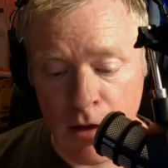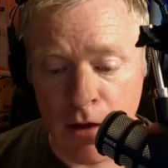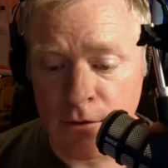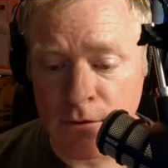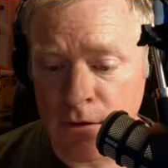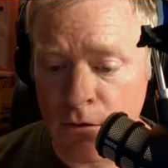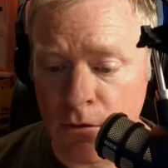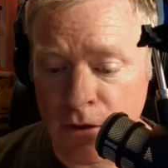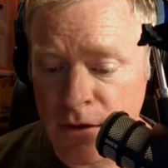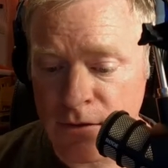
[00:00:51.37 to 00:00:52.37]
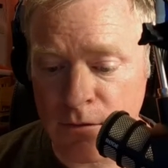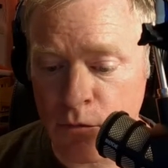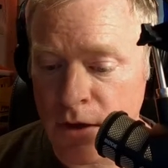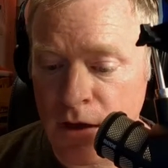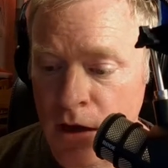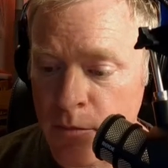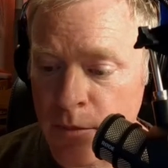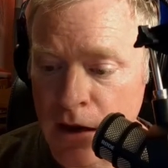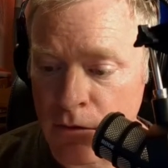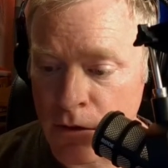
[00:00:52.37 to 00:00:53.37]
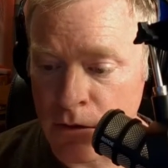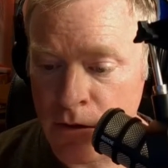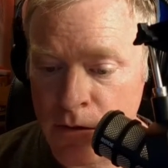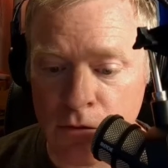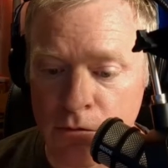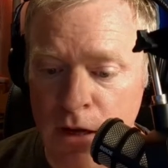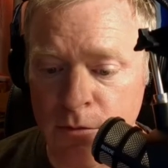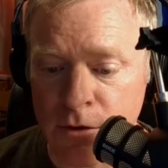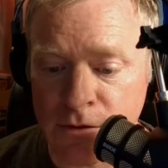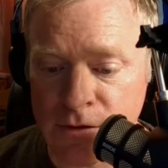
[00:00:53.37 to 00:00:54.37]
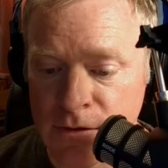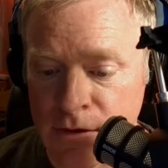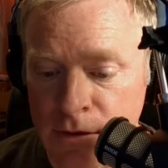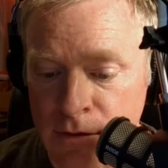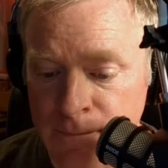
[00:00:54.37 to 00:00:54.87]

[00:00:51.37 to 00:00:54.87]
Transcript: So let's bring up our parameters here,